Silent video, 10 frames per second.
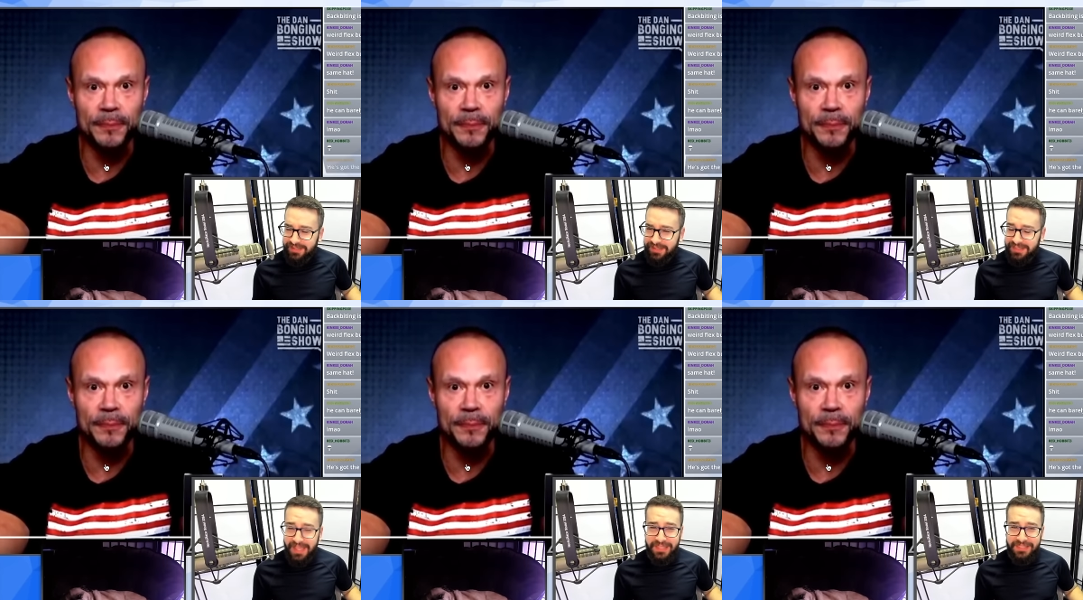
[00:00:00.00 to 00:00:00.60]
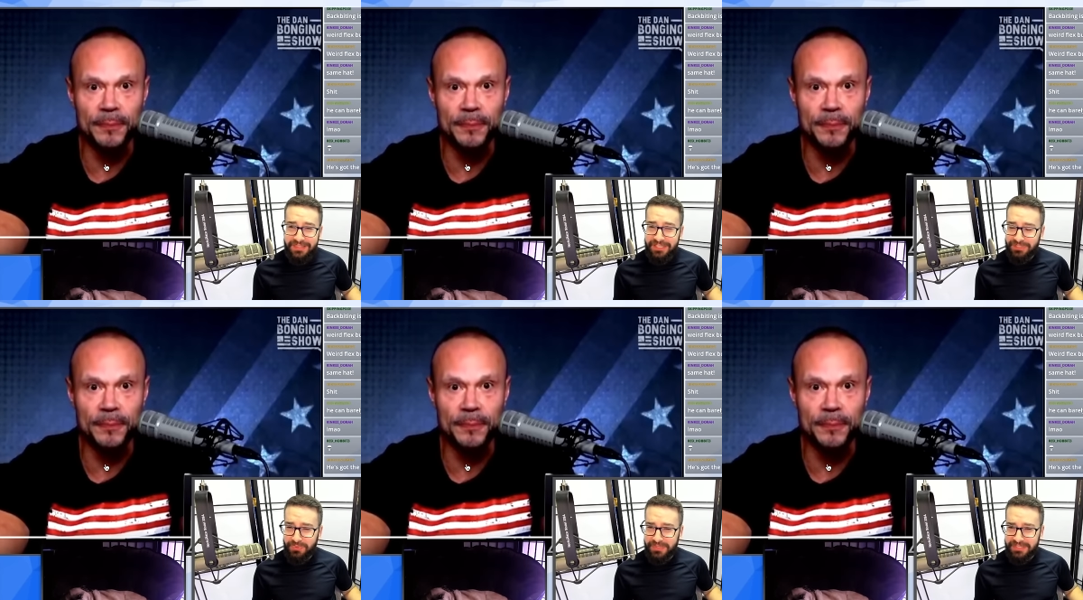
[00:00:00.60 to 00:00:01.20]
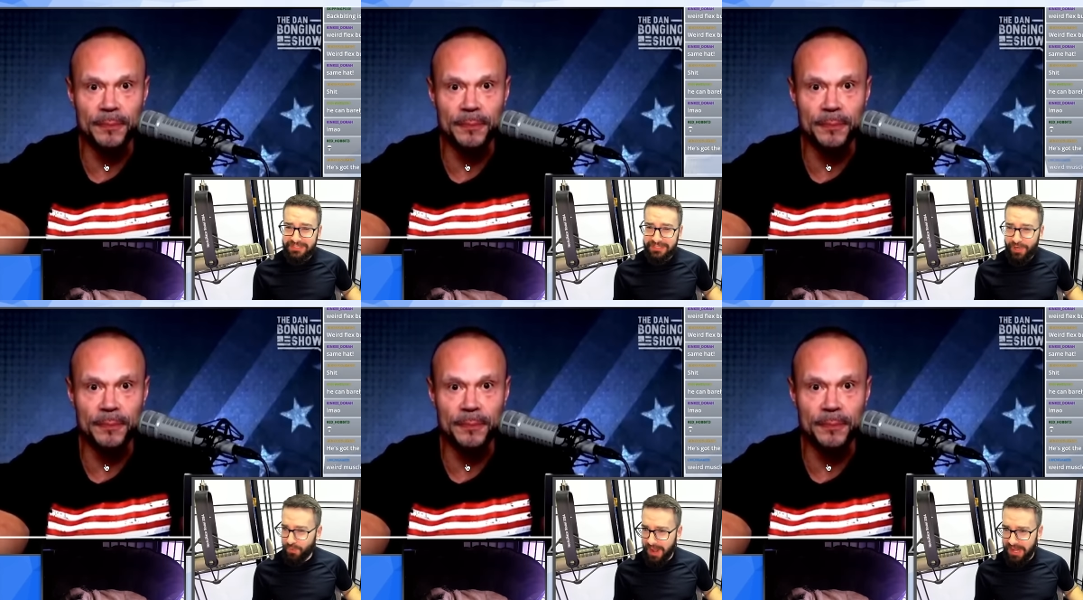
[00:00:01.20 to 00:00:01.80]
Speaker 1: Like, this dude is
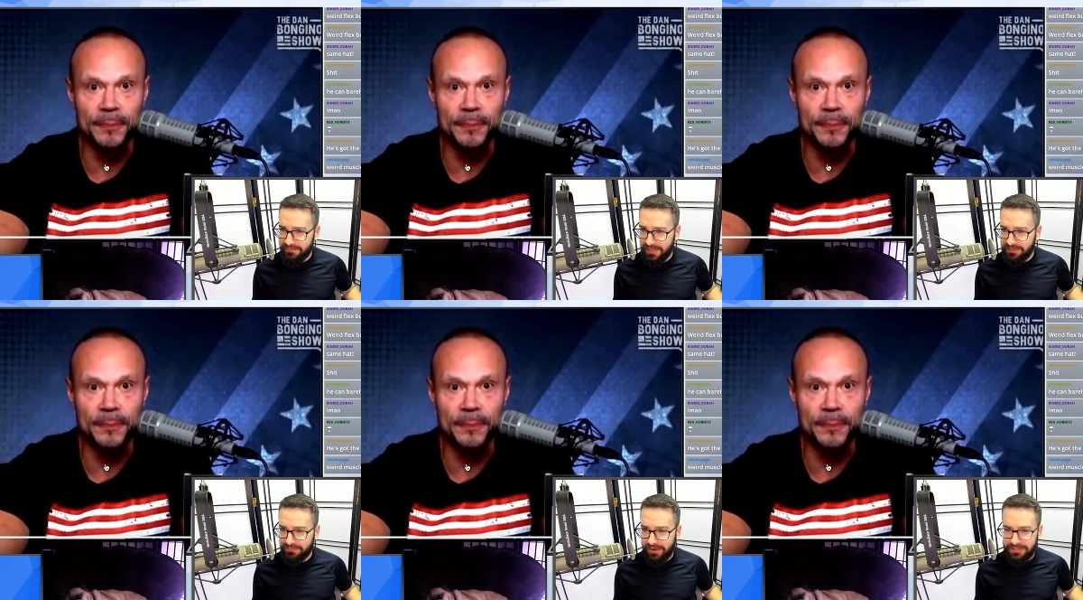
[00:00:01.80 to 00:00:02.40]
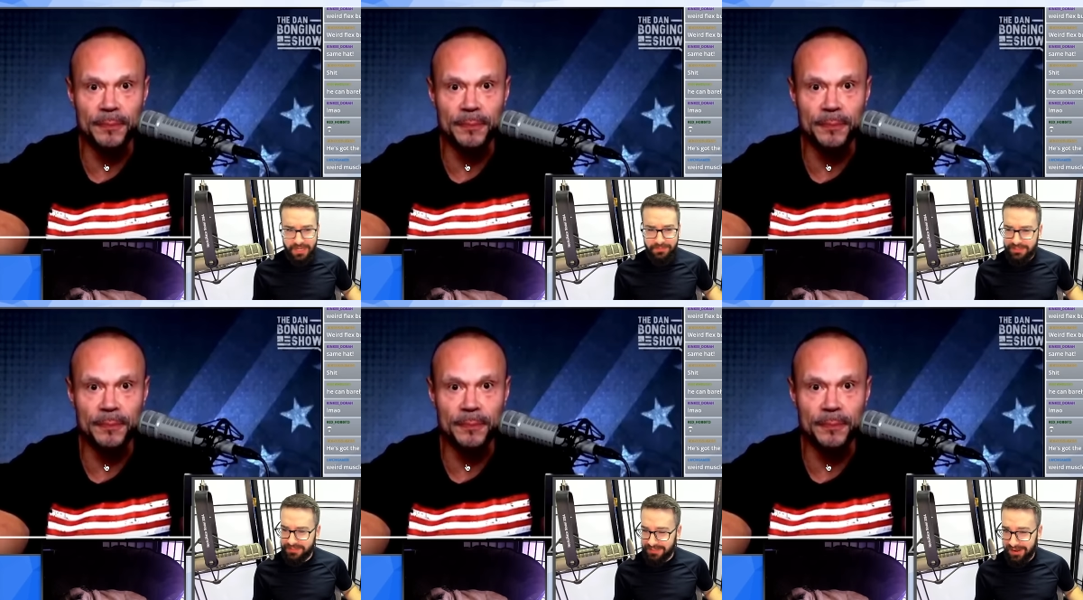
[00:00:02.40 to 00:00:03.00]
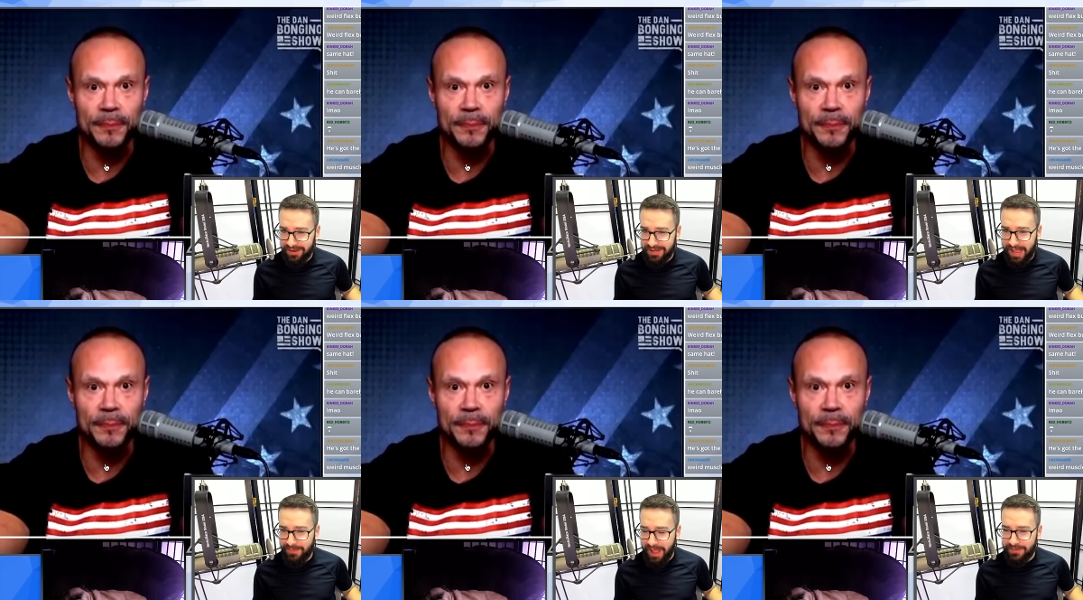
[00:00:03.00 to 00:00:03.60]
irrelevant as far as I'm concerned.
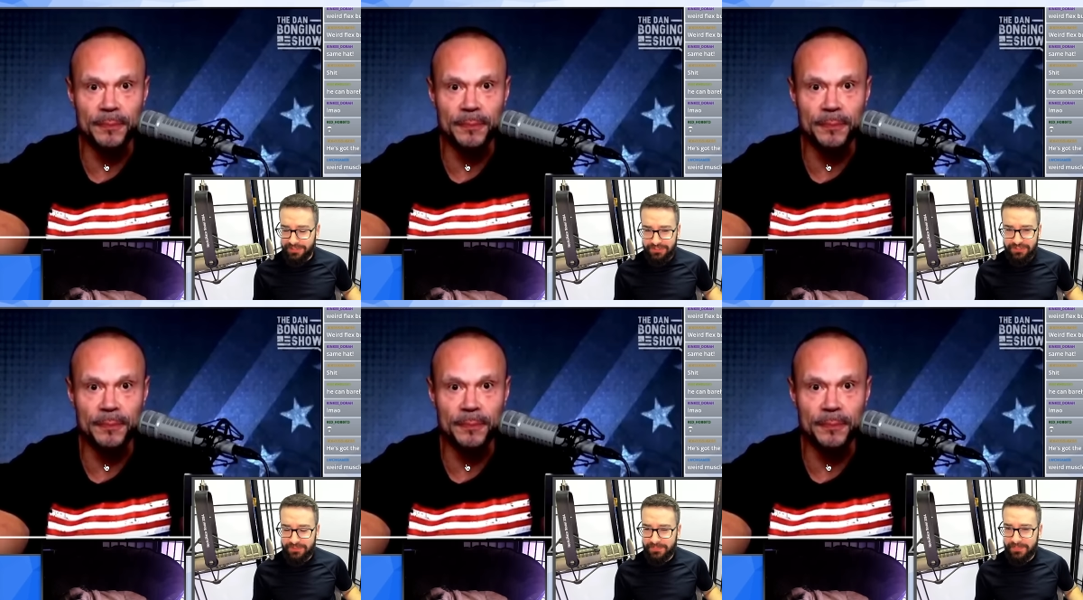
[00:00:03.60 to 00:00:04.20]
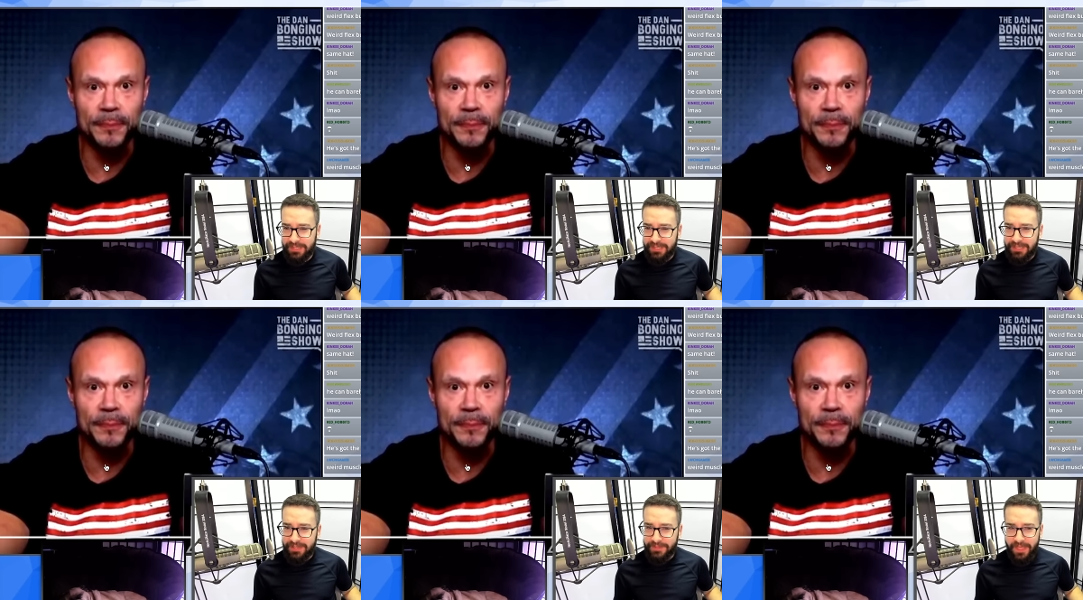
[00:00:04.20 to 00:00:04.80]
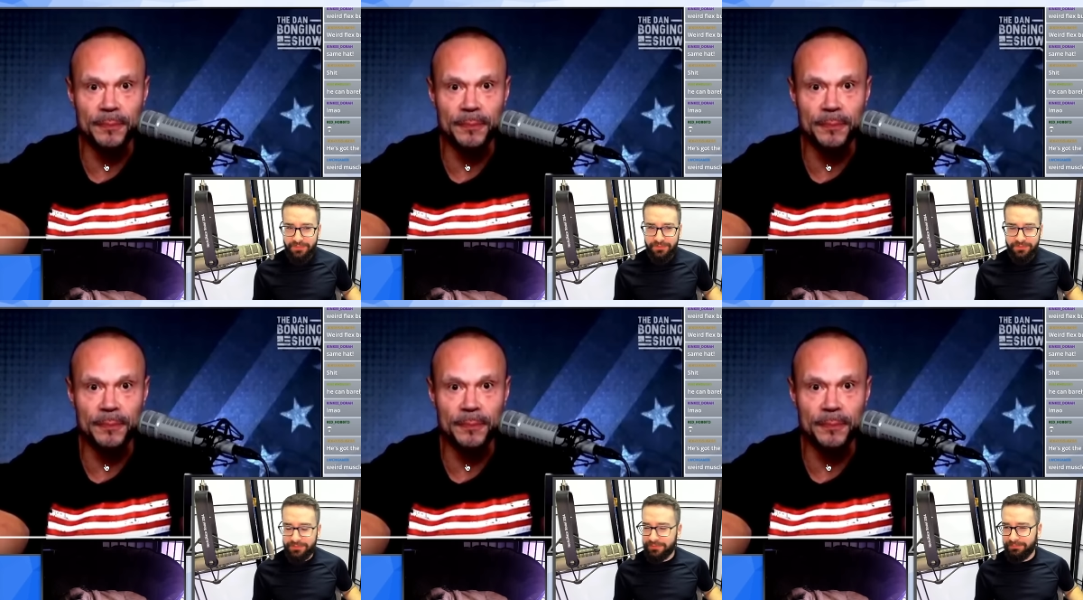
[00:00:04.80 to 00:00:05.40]
I, would assume that
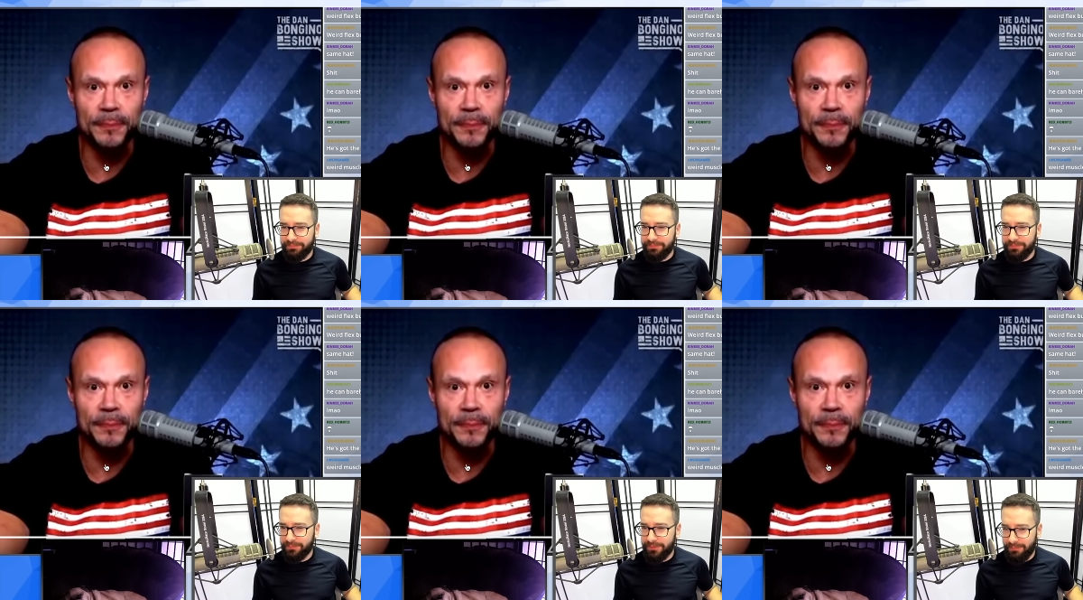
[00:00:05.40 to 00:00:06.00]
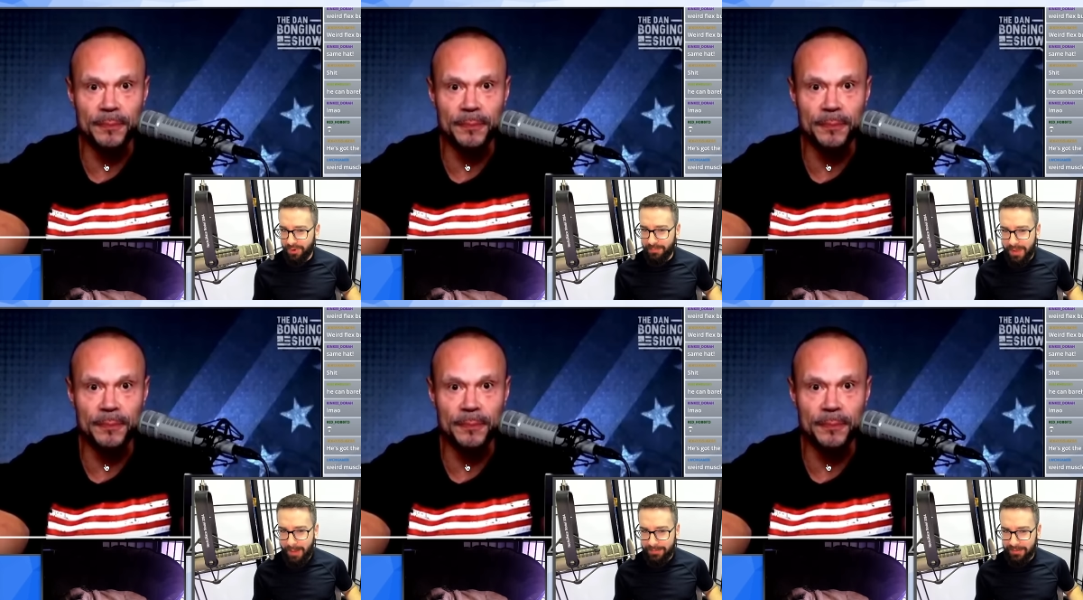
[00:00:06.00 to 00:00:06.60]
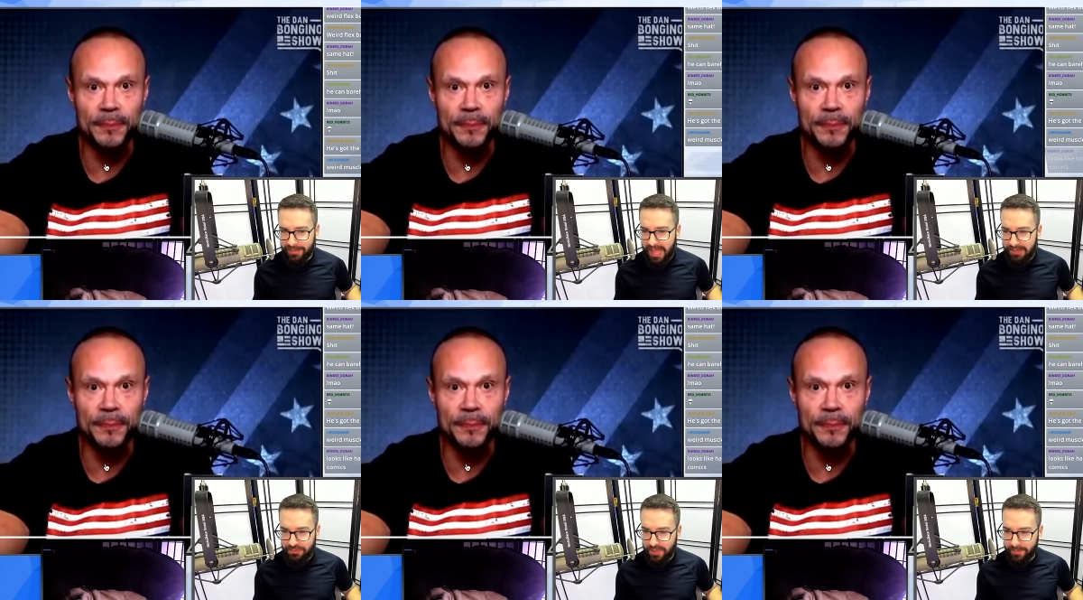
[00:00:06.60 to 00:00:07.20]
the more popular
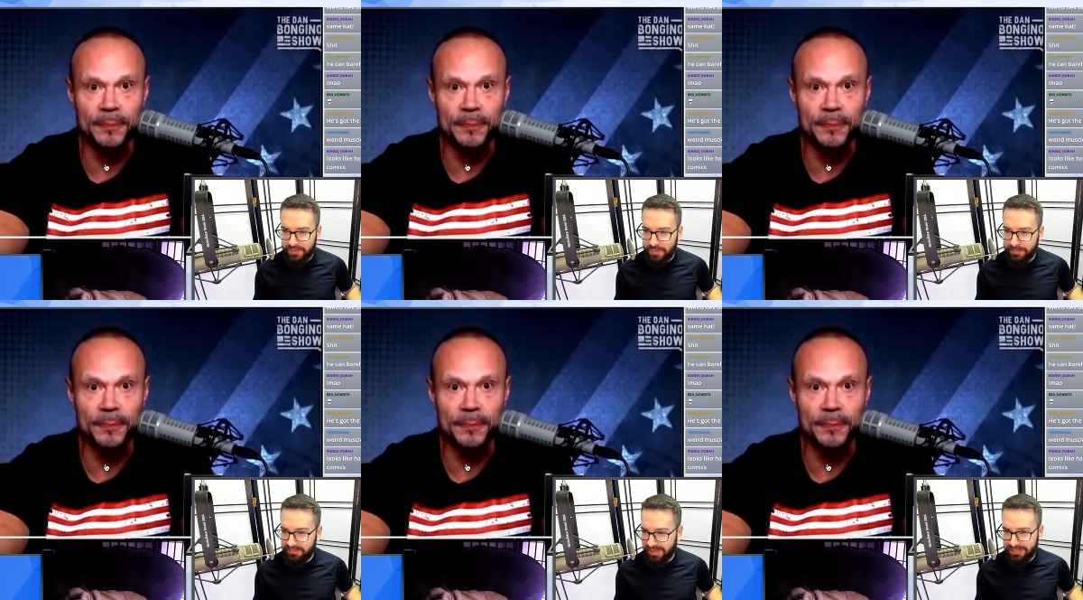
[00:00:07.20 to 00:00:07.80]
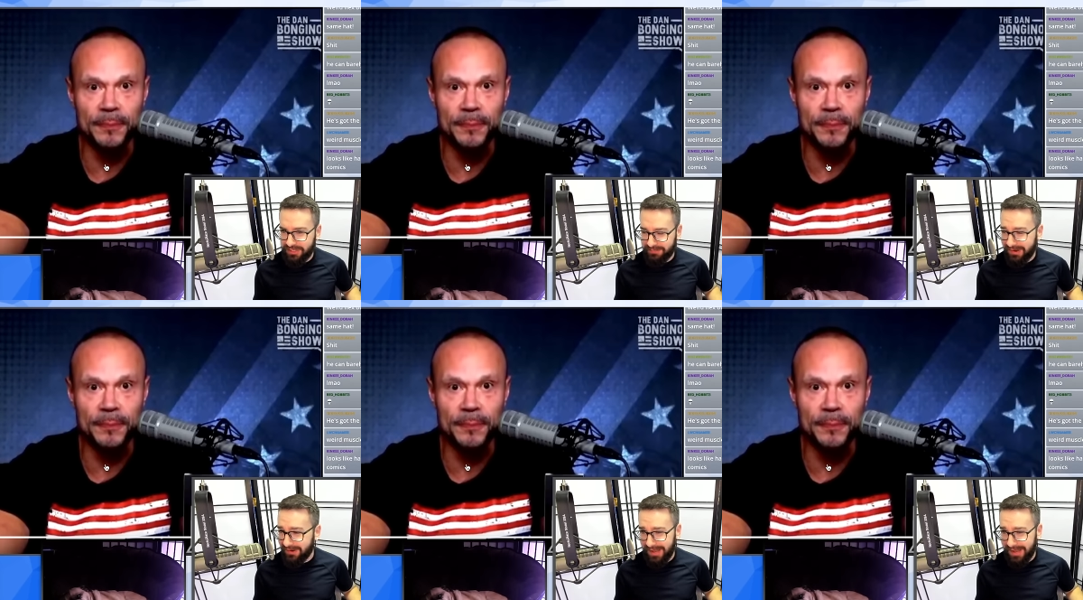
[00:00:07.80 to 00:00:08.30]
live streamers would be Ben Shapiro.